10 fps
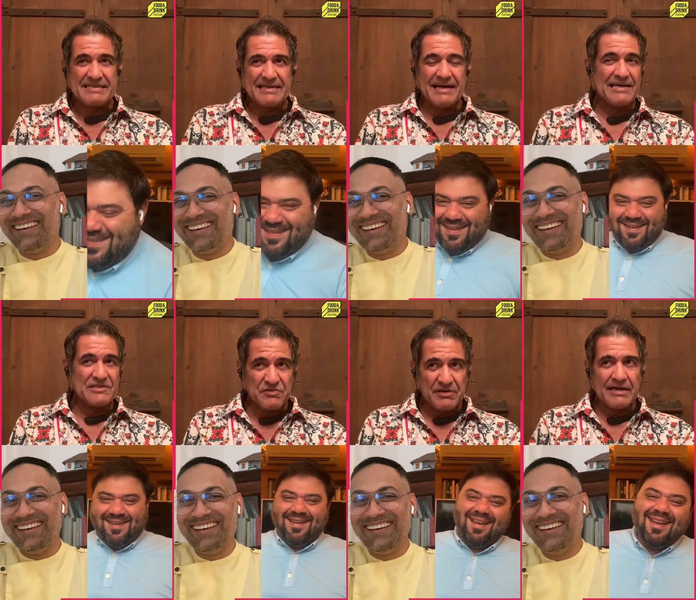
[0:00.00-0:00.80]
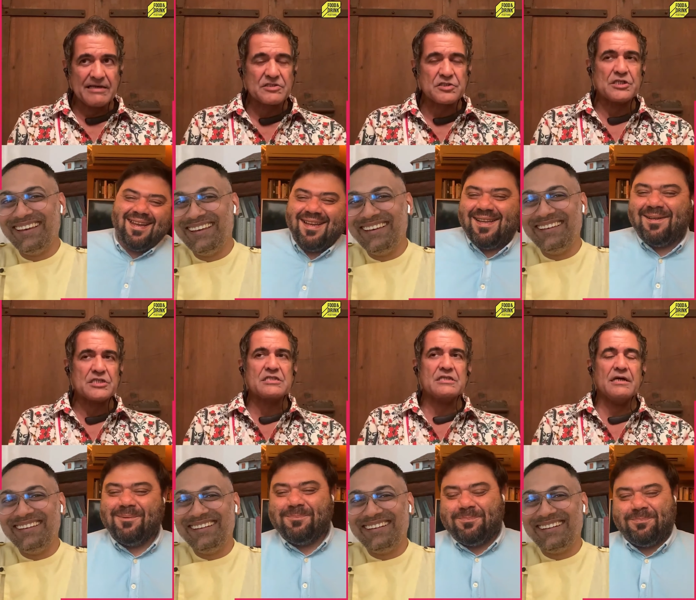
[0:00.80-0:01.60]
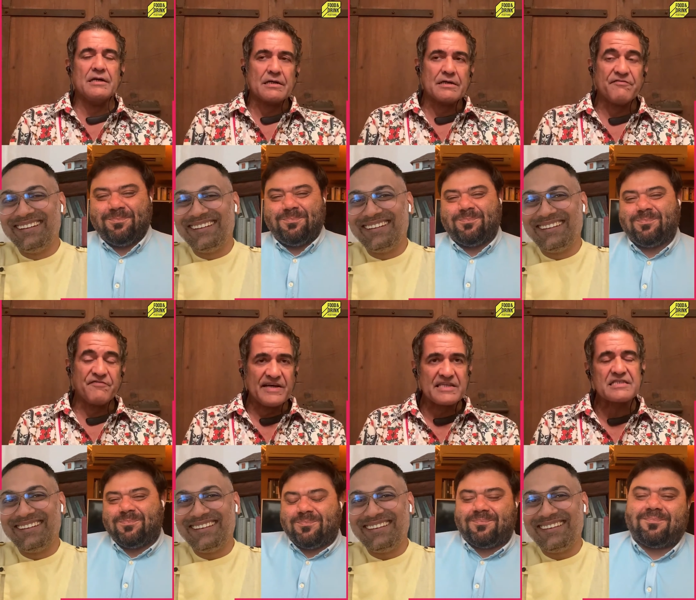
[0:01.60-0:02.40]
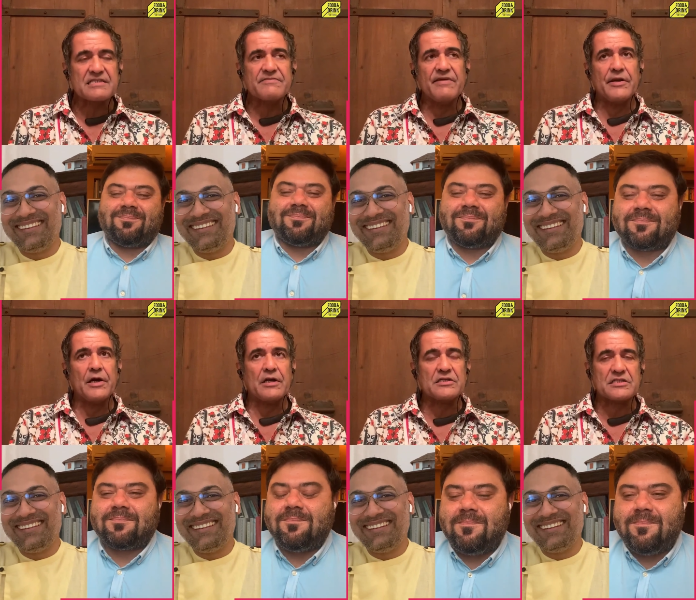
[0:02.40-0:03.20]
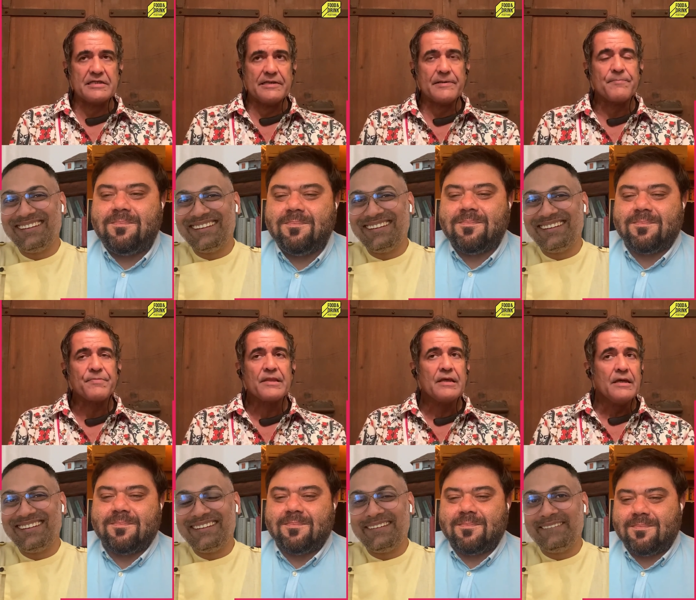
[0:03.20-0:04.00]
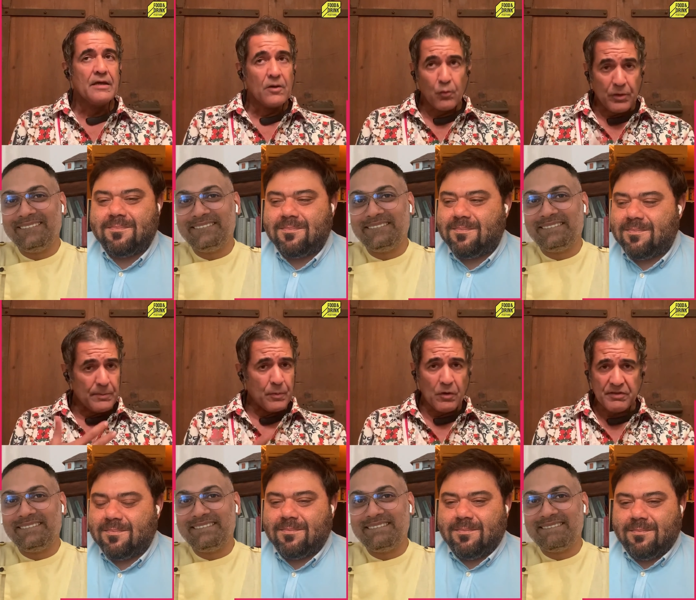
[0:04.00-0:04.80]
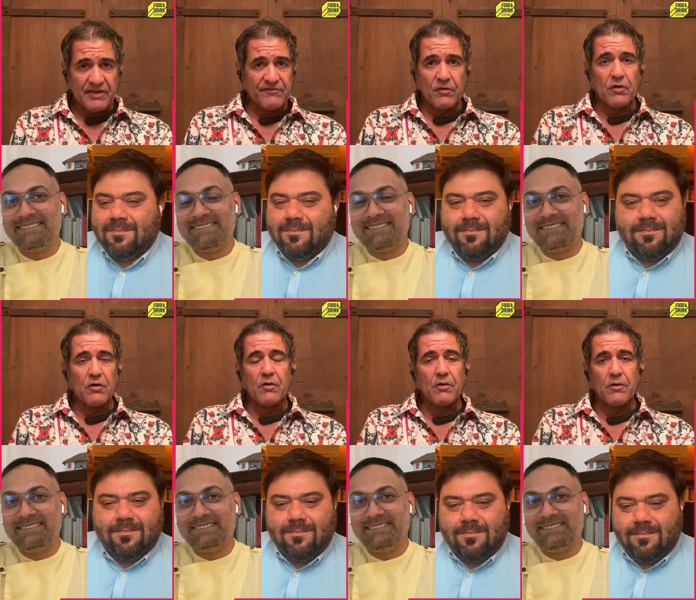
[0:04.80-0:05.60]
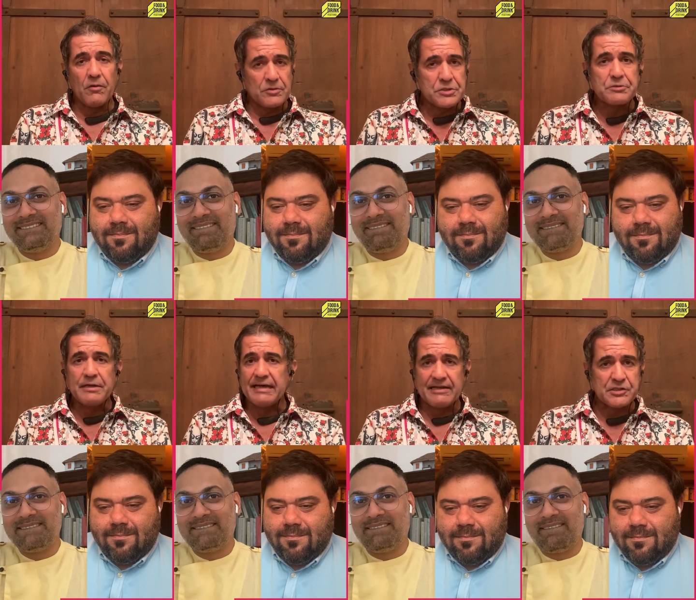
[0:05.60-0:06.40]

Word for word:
Speaker 1: But as we have just uh, confessed very honestly, we both have also